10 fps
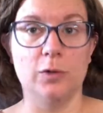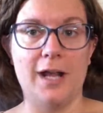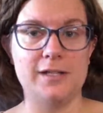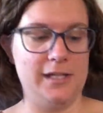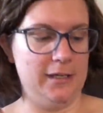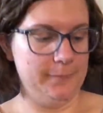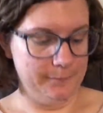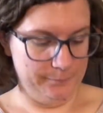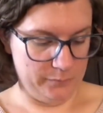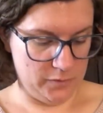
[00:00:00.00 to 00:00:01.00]
Roxy.
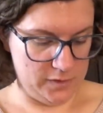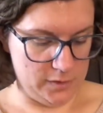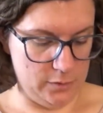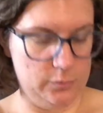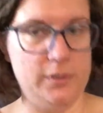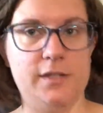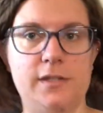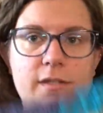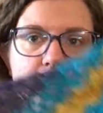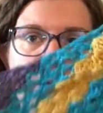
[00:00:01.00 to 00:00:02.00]
So this
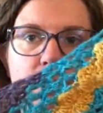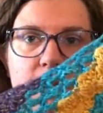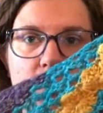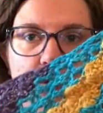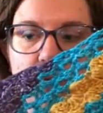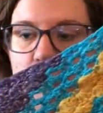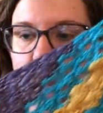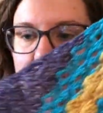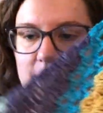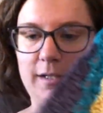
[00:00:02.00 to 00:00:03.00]
is either Fiona or
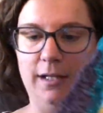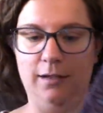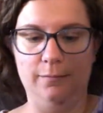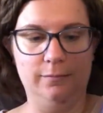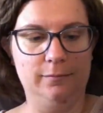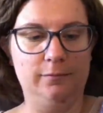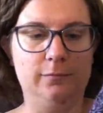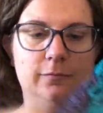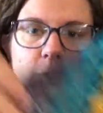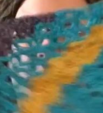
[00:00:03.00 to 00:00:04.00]
Roxy,
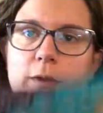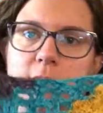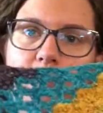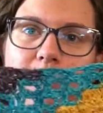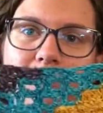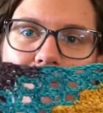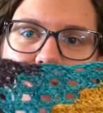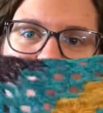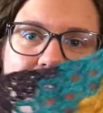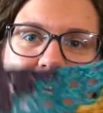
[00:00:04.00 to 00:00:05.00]
or this one.
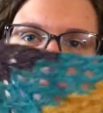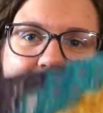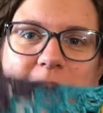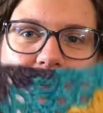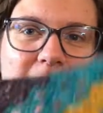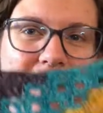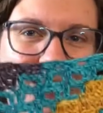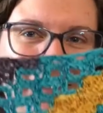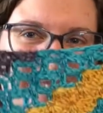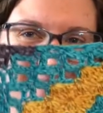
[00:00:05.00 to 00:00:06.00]
These 2
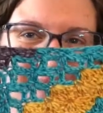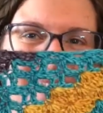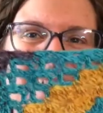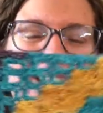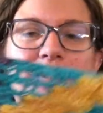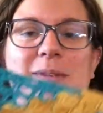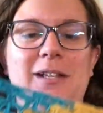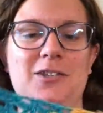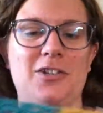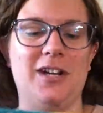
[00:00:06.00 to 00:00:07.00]
colors I'm not
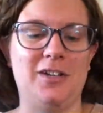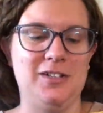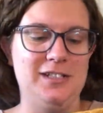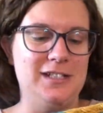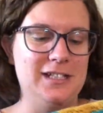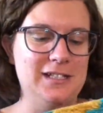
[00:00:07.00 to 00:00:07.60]
completely sure, and I couldn't,